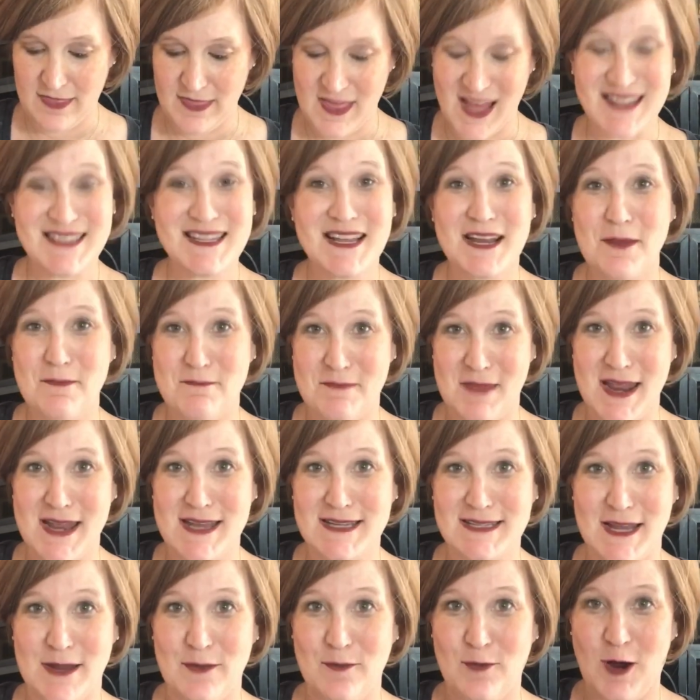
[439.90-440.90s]
That's an
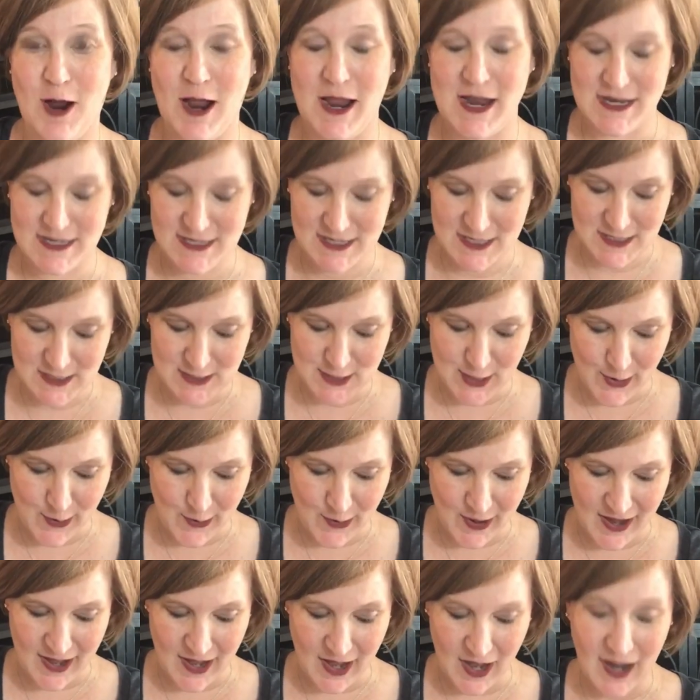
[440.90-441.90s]
amazing price.
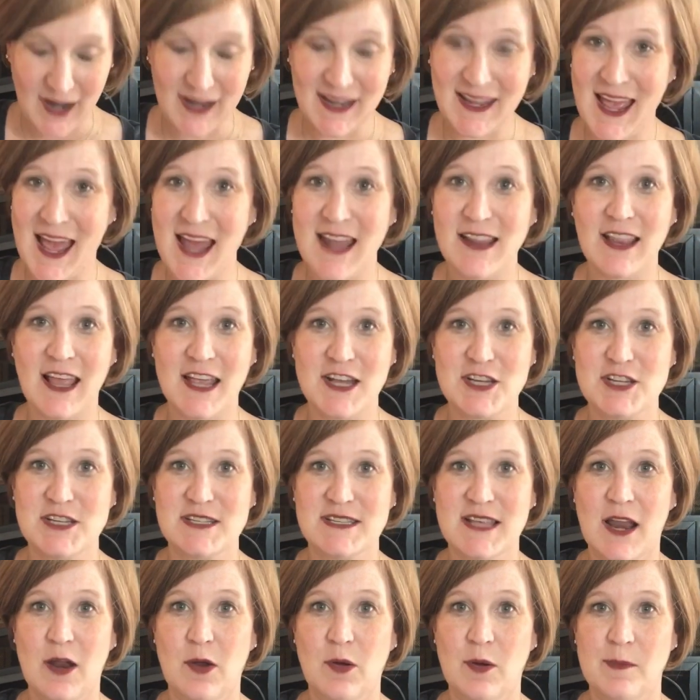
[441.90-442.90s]
So, and again, like she
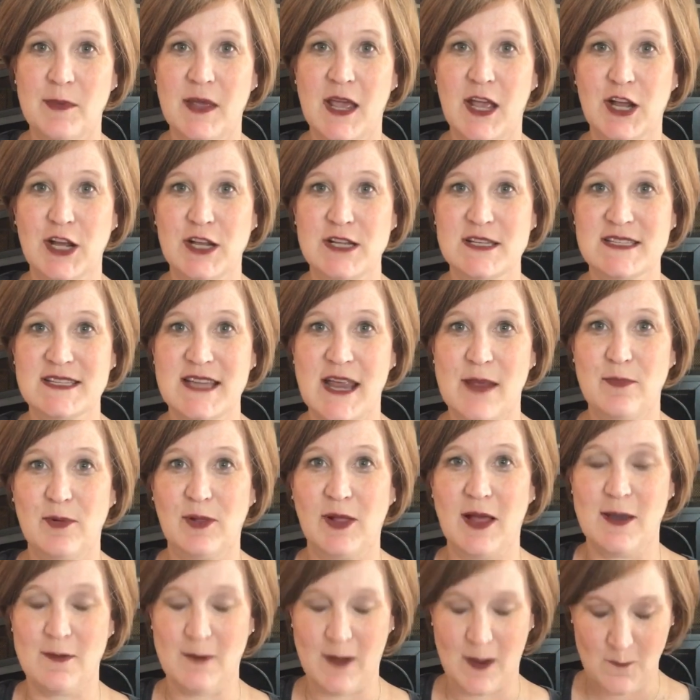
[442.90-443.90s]
said, it would be a good
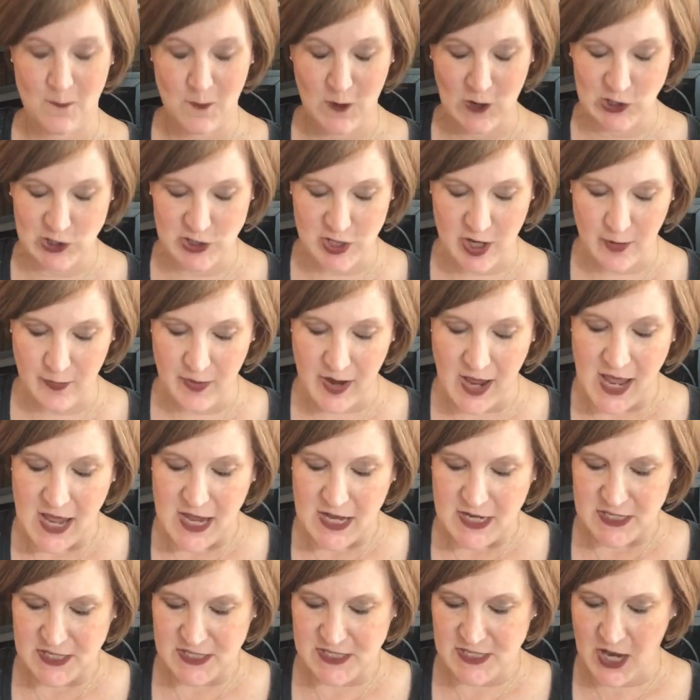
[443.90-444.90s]
staple in my wardrobe.
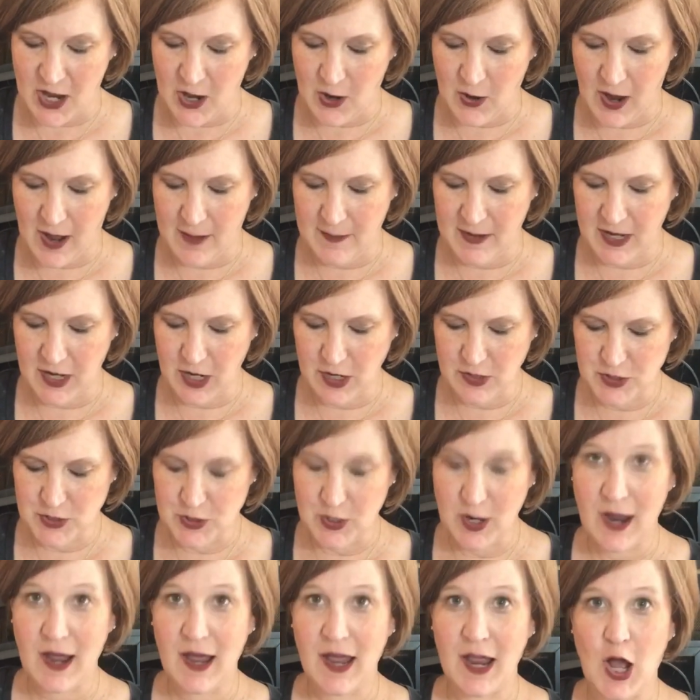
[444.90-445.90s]
So I'm gonna go
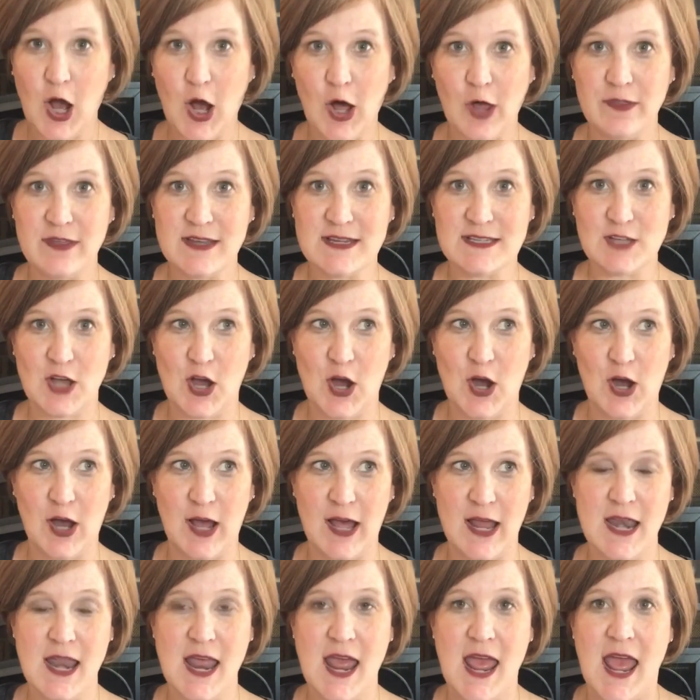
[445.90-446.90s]
try all this
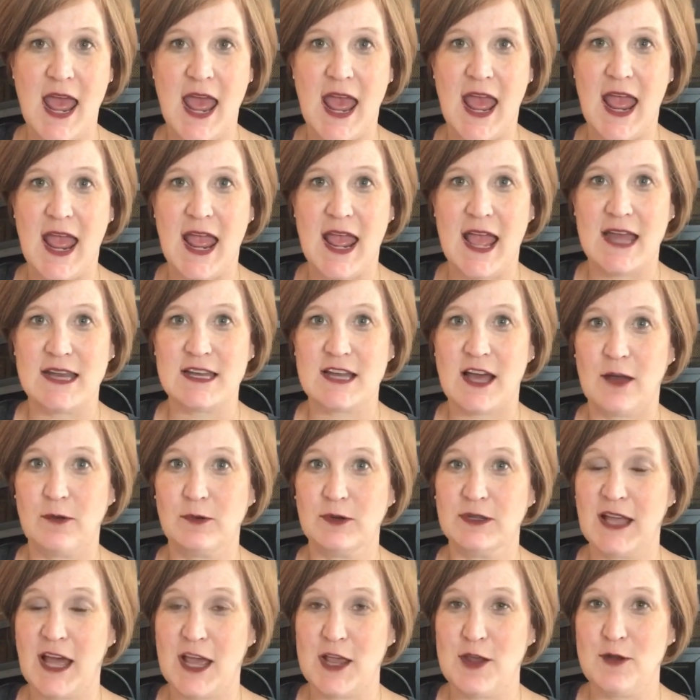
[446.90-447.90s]
on and I
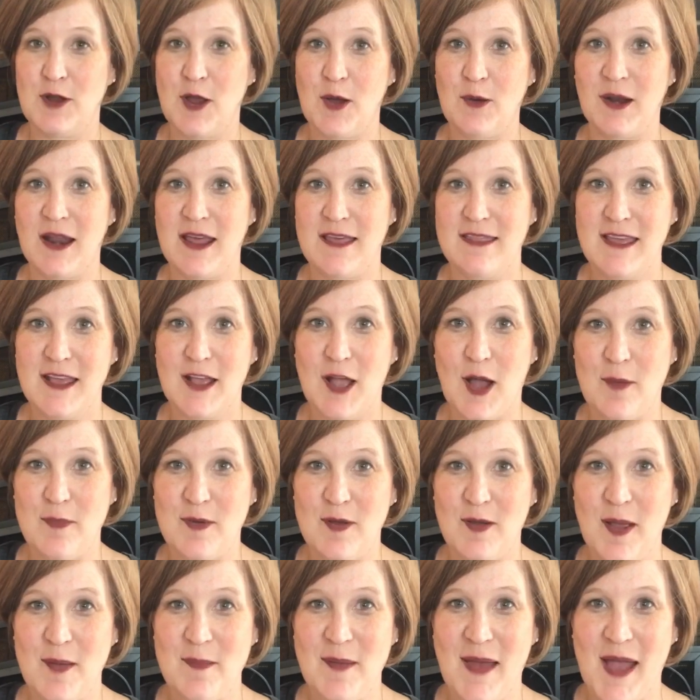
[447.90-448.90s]
will let you know what I think. I'll
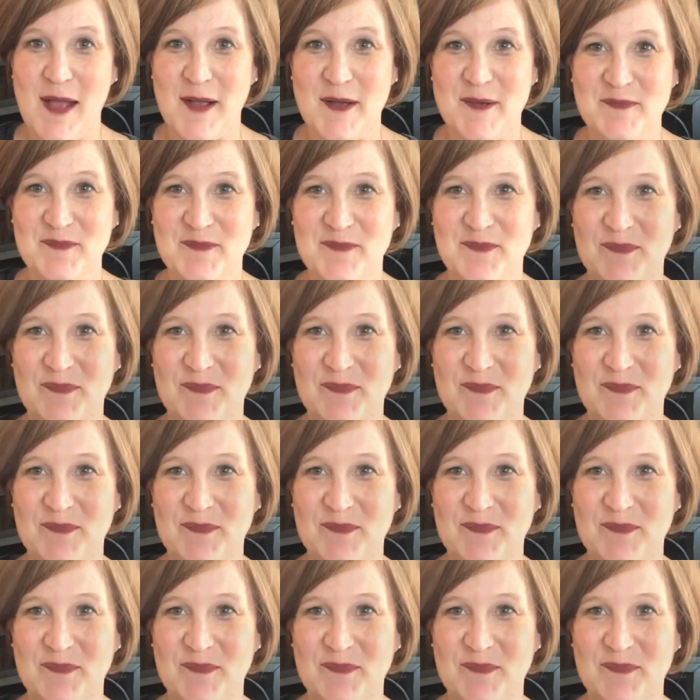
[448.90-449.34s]
be right back.